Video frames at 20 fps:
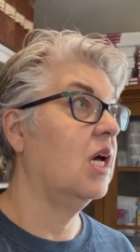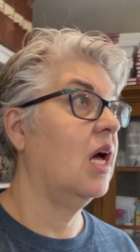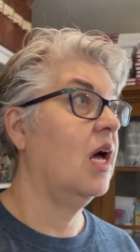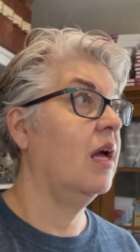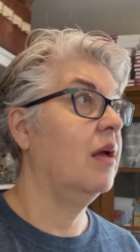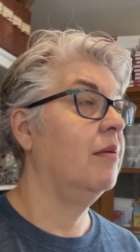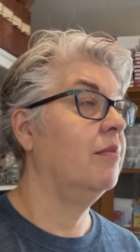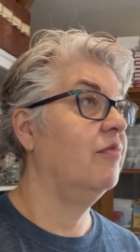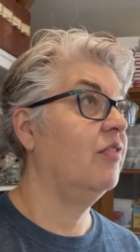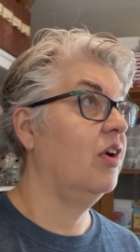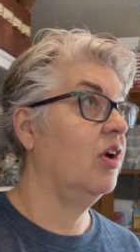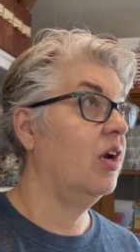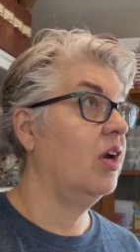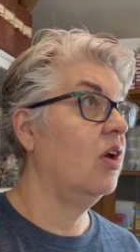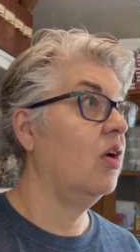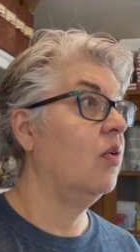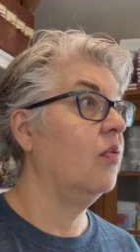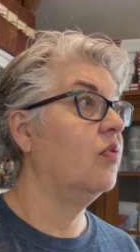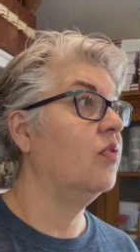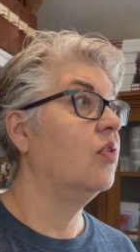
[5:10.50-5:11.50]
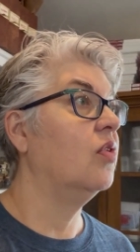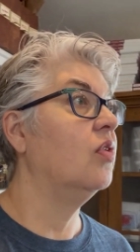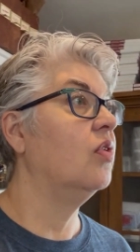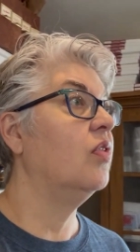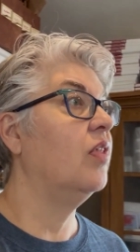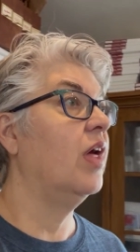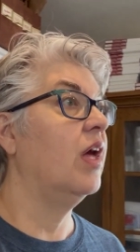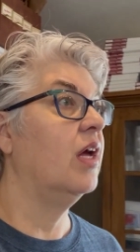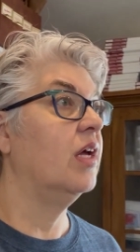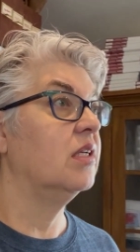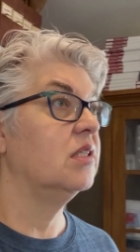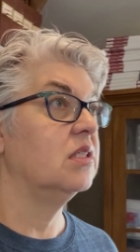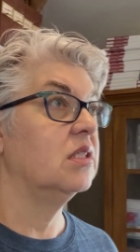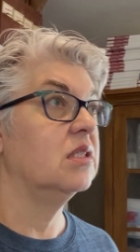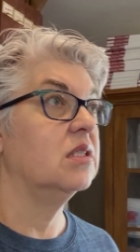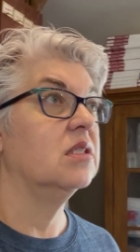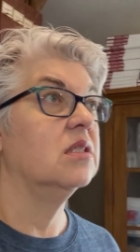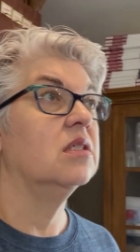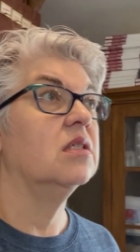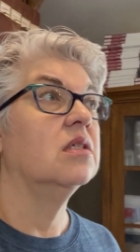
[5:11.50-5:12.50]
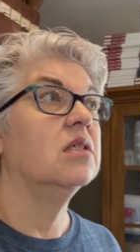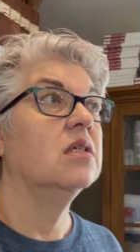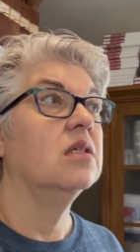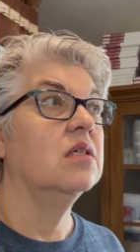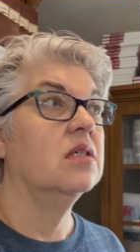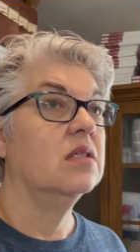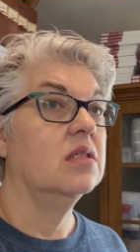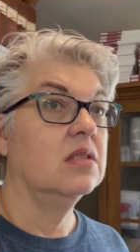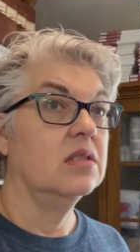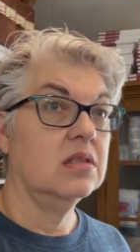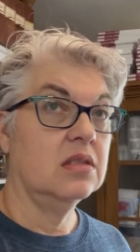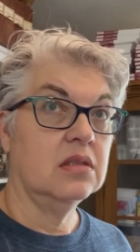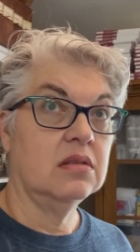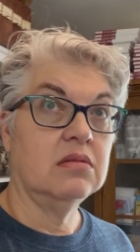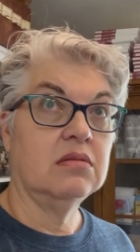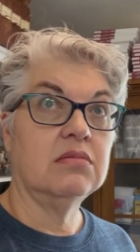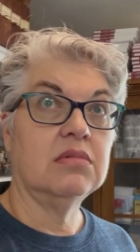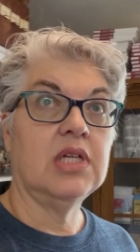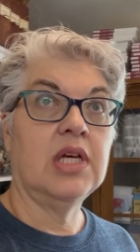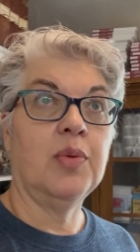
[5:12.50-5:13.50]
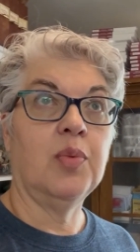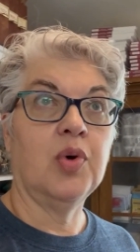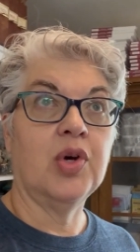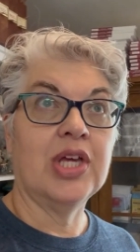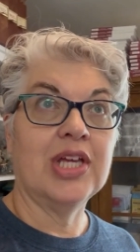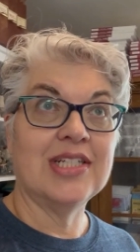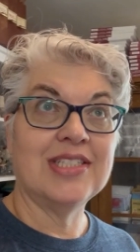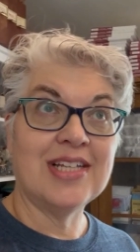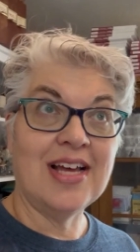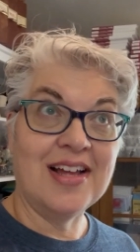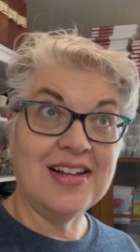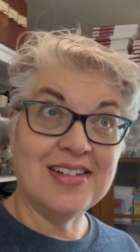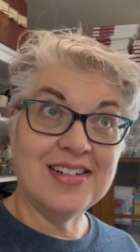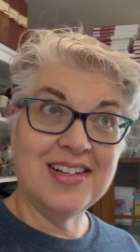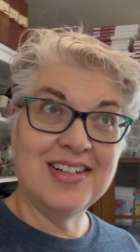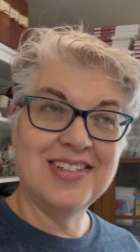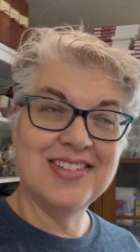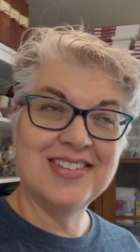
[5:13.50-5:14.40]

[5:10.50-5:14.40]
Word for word: I am very hopeful that it will get done.